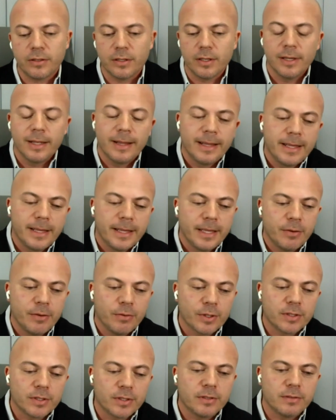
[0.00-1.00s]
months.
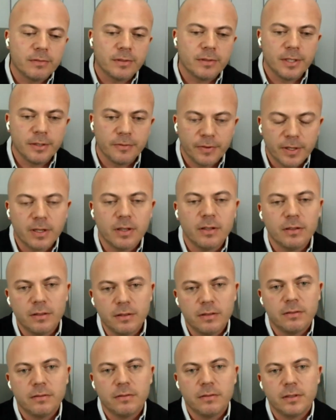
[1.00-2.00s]
It was
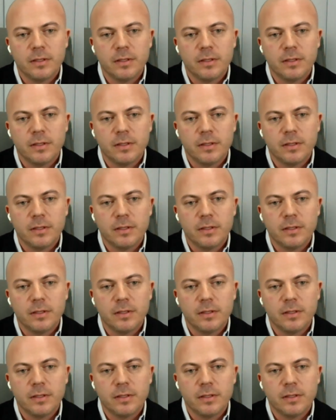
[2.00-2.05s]
difficult,